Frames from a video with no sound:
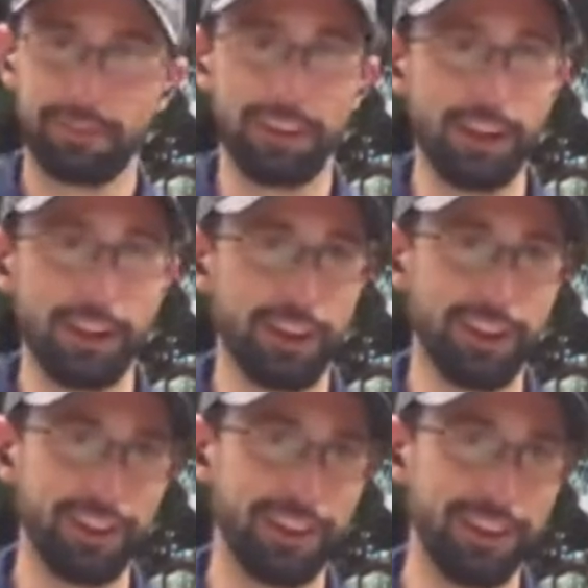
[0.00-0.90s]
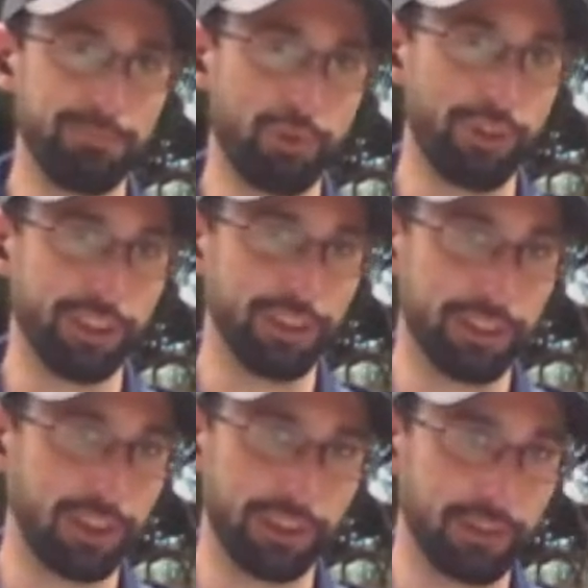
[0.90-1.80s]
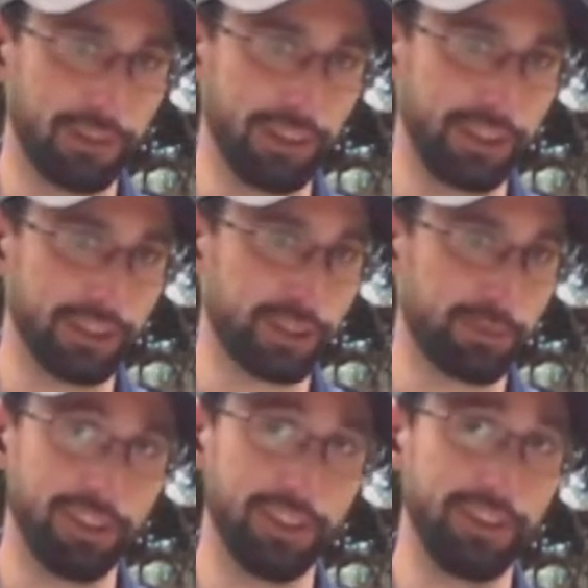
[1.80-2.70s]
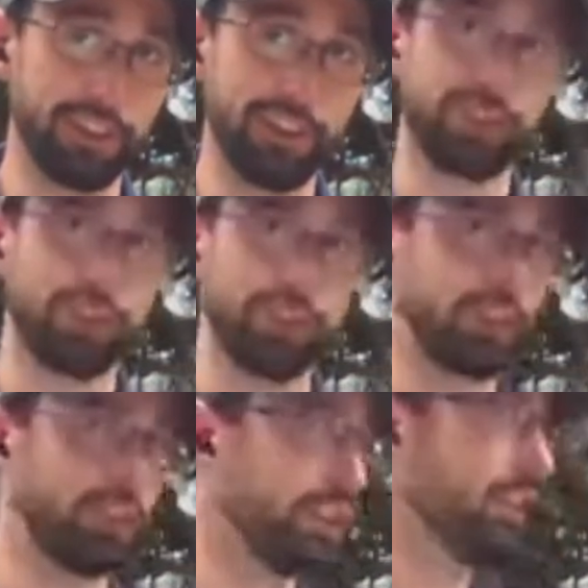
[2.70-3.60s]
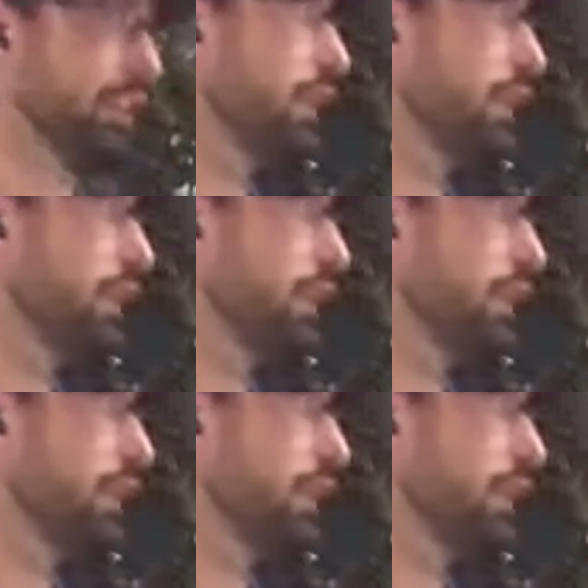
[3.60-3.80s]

And at any point in the garden court, you could smell it very strongly.